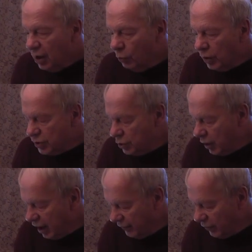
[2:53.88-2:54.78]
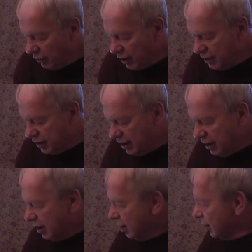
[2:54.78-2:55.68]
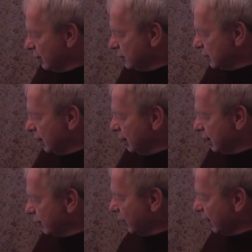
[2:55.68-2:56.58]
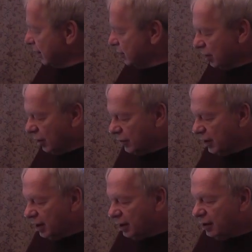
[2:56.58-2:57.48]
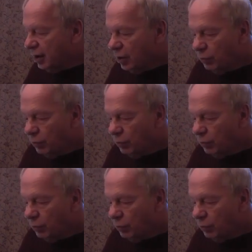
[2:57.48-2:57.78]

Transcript: Once you have your ID, there's another page on here